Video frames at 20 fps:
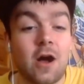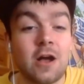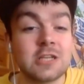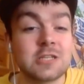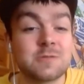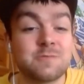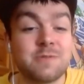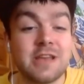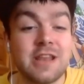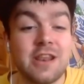
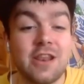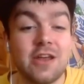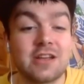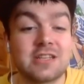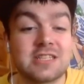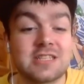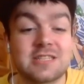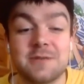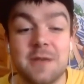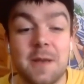Ozpin
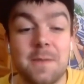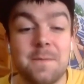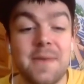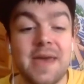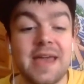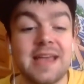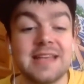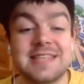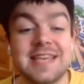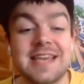looks
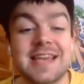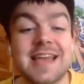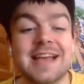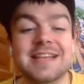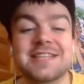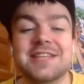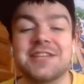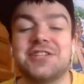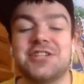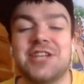amazing
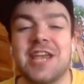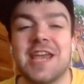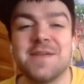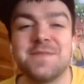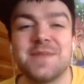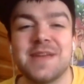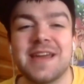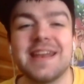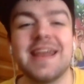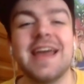as a
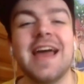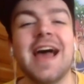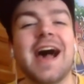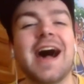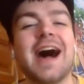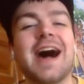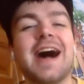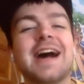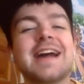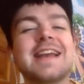chibi,
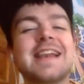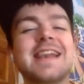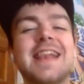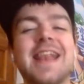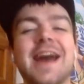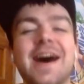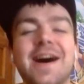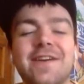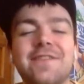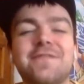and I
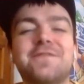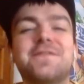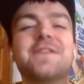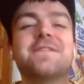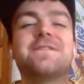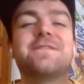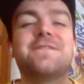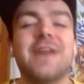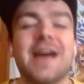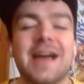love
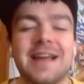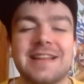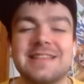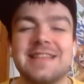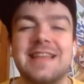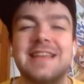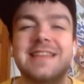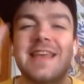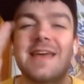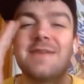the
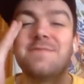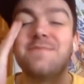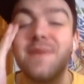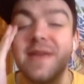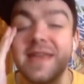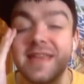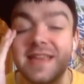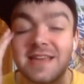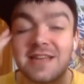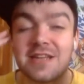fact that they're
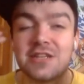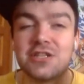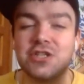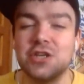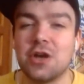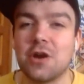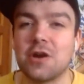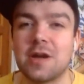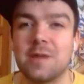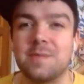making a
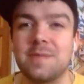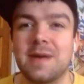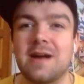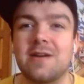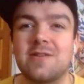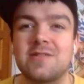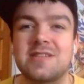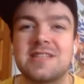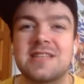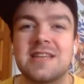joke
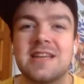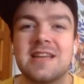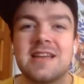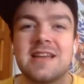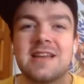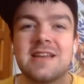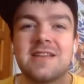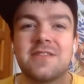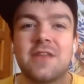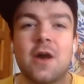about
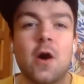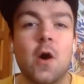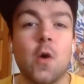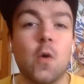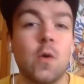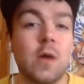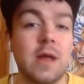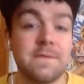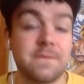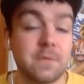the
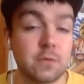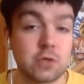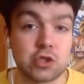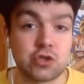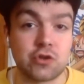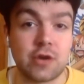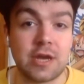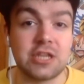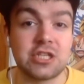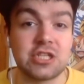whole
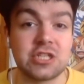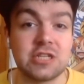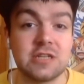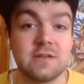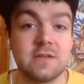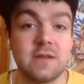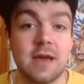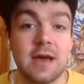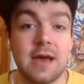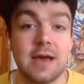
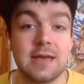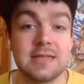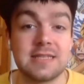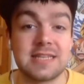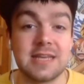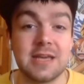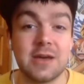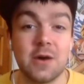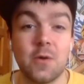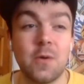infiltration
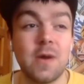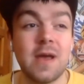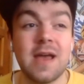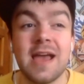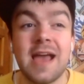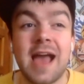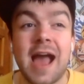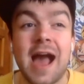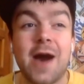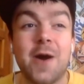deal.
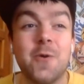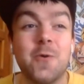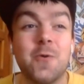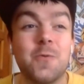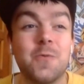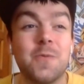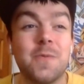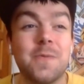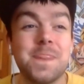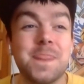
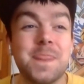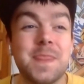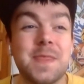How